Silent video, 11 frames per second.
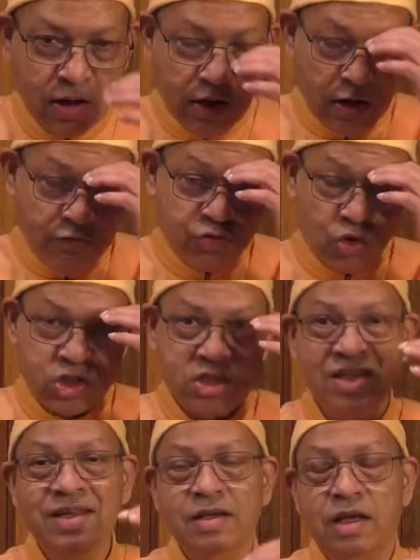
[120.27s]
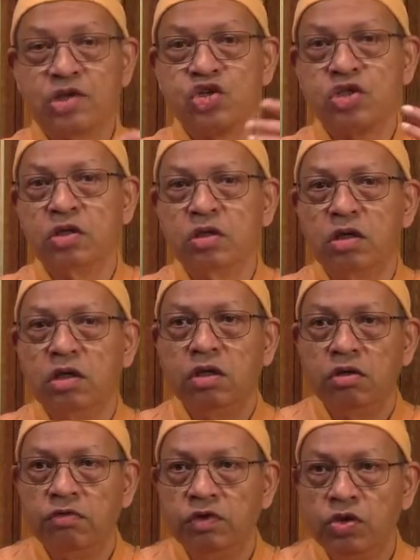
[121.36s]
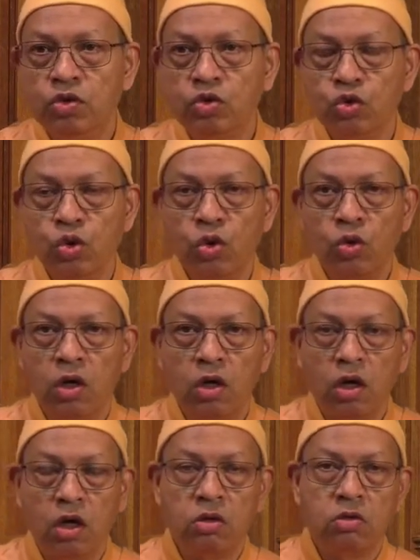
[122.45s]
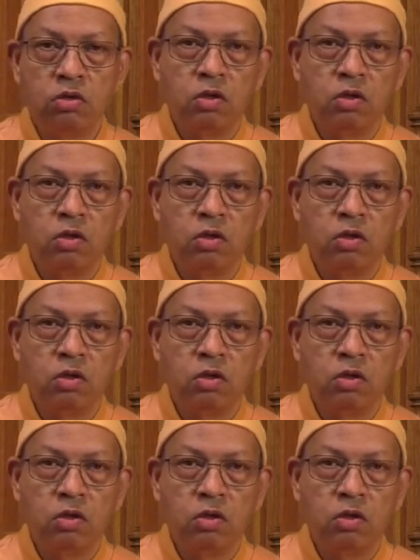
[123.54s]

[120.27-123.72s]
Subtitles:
Of course, seen externally, we don't know how